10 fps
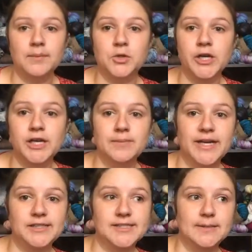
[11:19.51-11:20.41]
Created
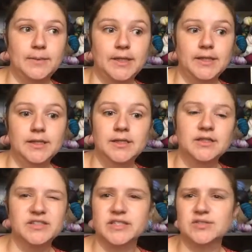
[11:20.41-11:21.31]
by LCB.
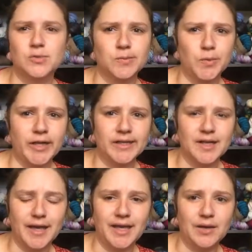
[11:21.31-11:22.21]
It's a storm one.
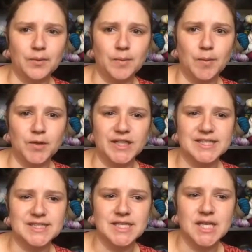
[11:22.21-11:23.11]
I can't remember.
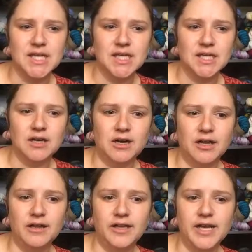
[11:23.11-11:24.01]

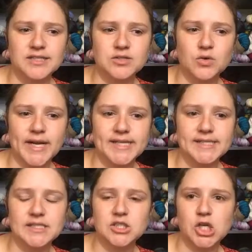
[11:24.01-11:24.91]
It has
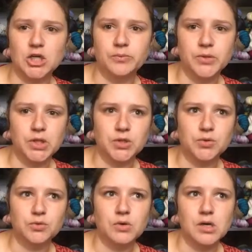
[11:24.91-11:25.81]
grays and dark
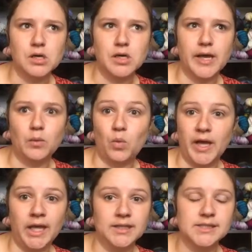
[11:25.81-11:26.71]
blue and
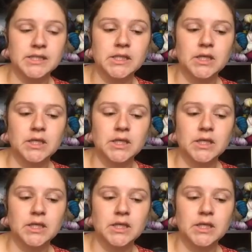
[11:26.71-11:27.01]
white.